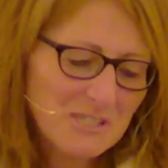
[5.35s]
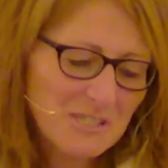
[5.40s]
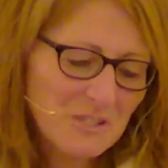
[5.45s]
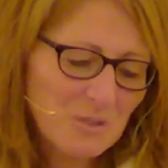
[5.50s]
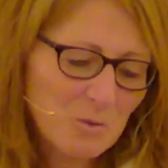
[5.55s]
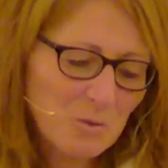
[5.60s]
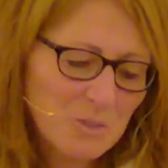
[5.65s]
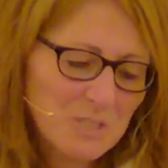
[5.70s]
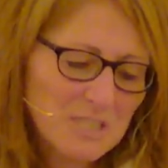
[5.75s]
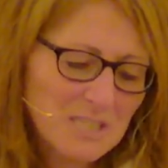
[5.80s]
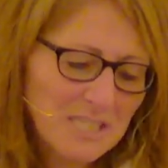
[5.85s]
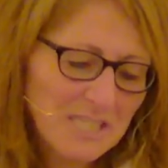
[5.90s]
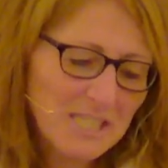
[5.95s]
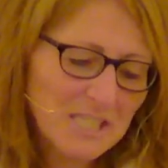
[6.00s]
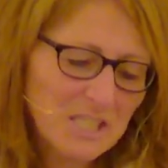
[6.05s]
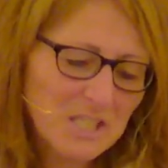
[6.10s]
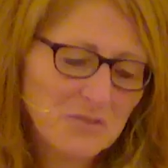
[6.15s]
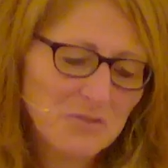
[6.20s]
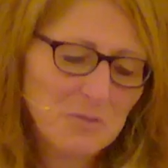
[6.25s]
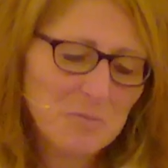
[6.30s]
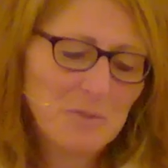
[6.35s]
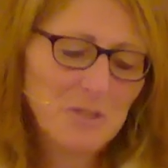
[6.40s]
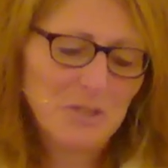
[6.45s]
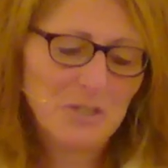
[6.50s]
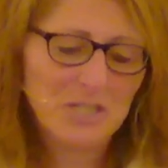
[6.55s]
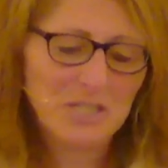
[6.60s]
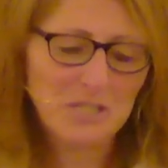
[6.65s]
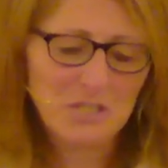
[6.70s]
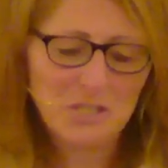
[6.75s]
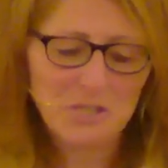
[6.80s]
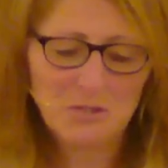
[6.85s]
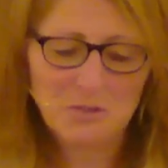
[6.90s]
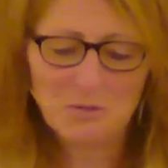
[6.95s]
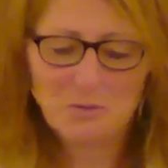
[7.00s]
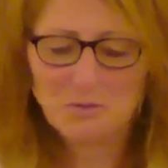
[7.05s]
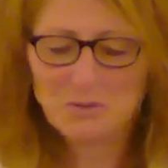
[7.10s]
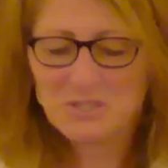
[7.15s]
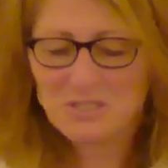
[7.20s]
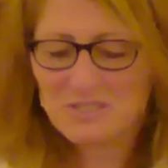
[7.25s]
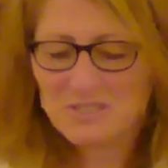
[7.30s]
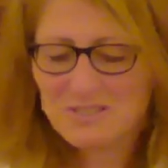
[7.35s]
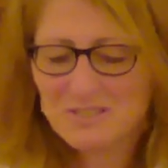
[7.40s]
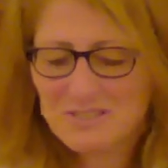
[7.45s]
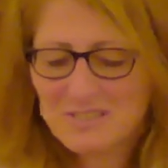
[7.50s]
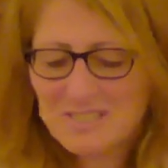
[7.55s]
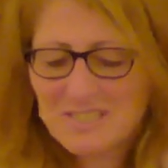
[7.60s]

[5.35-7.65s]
The golden age of American Jews